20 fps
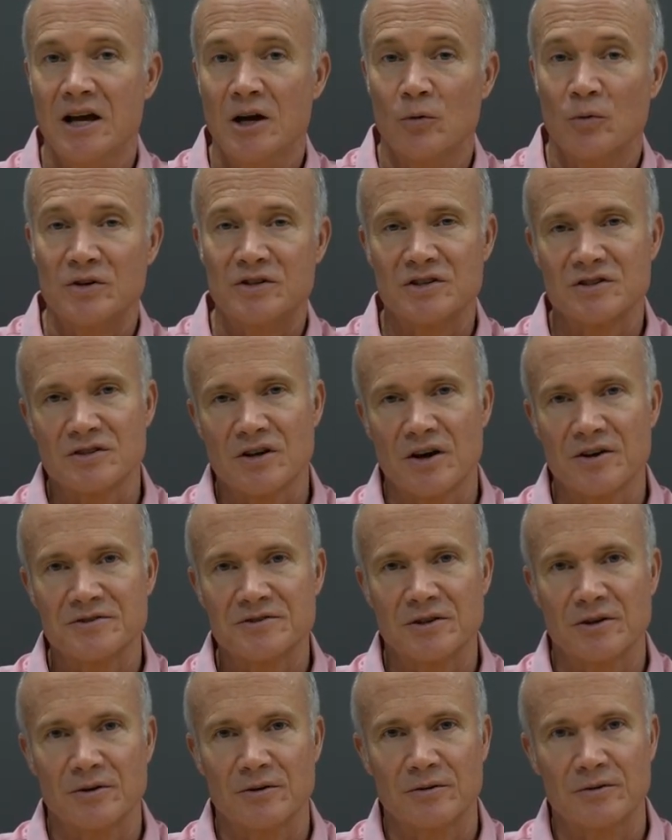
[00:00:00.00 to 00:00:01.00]
which is
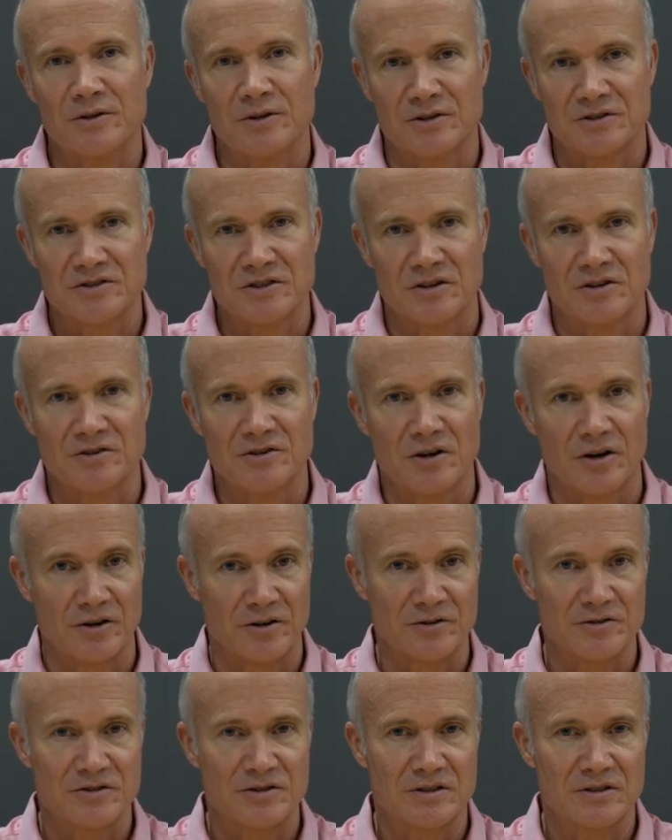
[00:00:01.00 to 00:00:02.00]
also your son or
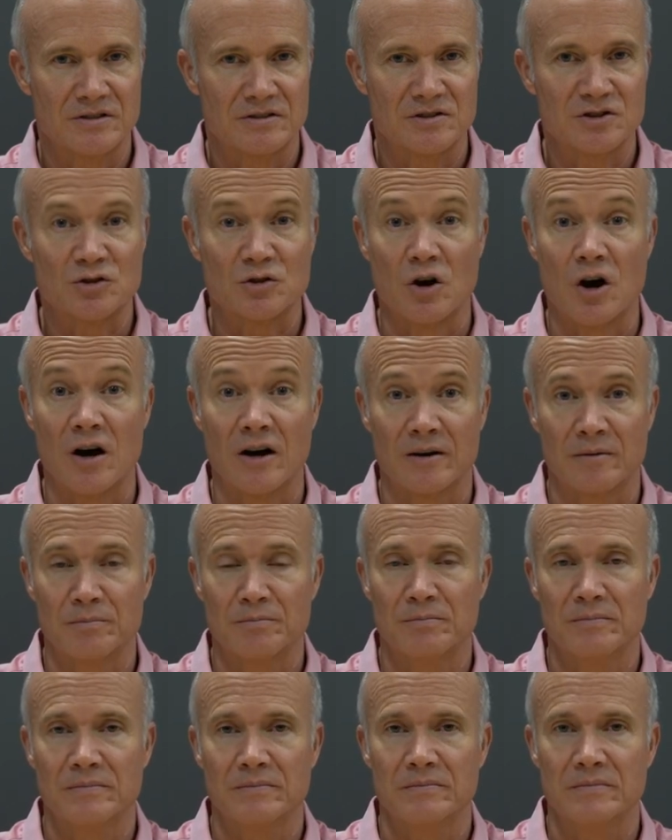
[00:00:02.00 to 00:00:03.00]
daughter's strong
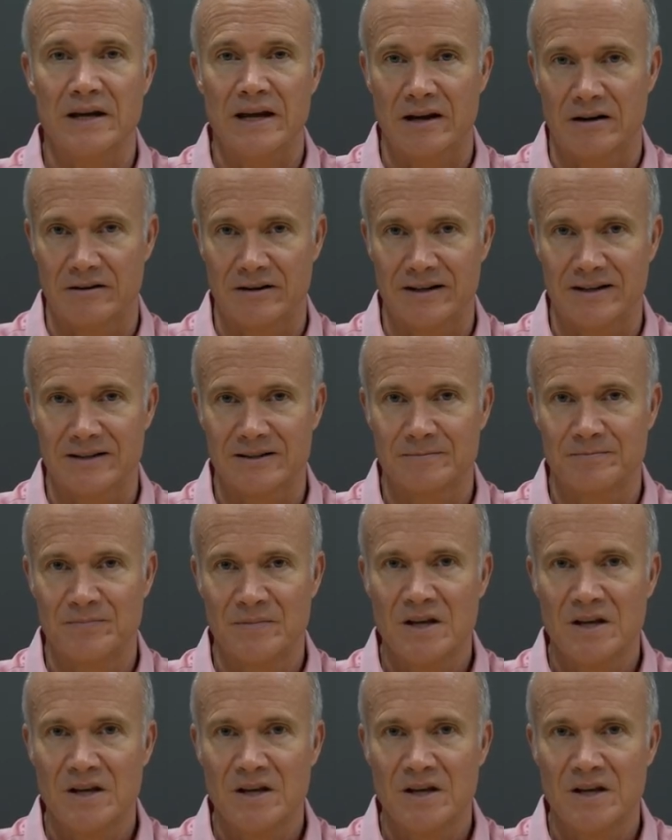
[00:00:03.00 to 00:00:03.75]
area.